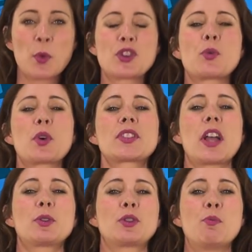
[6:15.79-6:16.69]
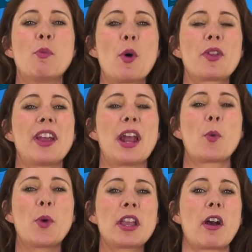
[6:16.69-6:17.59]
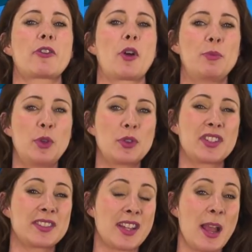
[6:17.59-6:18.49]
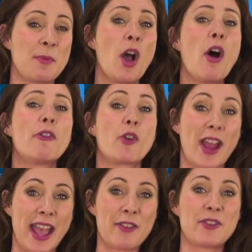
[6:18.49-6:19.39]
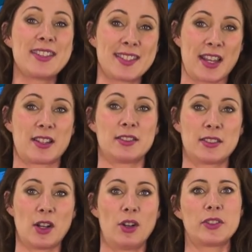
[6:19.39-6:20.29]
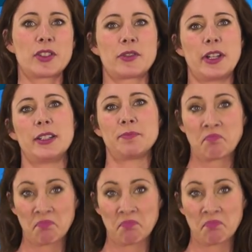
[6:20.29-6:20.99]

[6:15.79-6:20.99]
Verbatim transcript: which works out to more than a week of computer time for every second on the screen.